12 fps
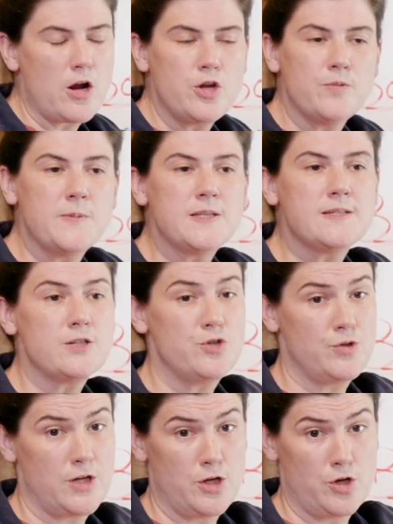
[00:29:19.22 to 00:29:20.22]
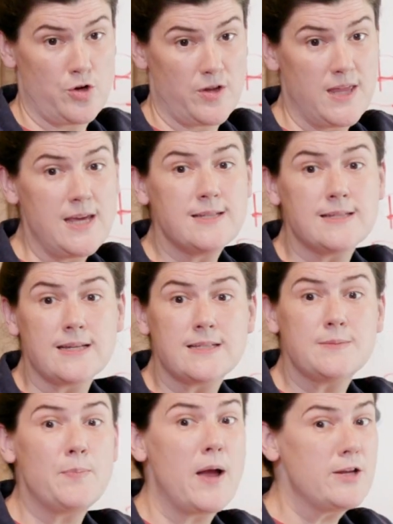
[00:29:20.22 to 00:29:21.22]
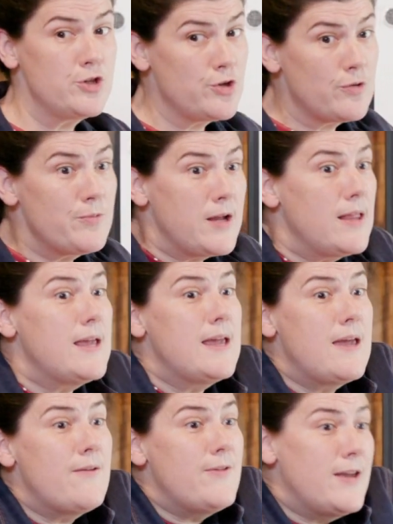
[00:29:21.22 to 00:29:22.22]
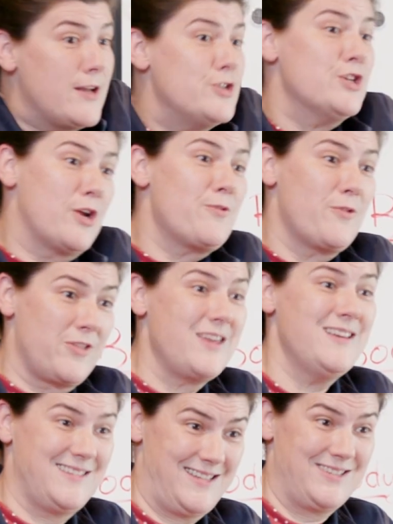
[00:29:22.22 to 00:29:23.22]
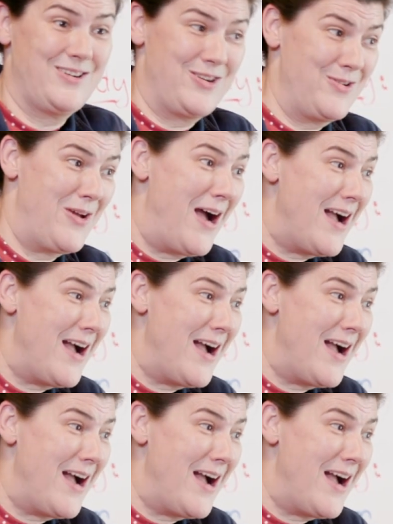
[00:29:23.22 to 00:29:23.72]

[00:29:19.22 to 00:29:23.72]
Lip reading: arguments as you did in your thesis, but you're really giving a general thesis, are you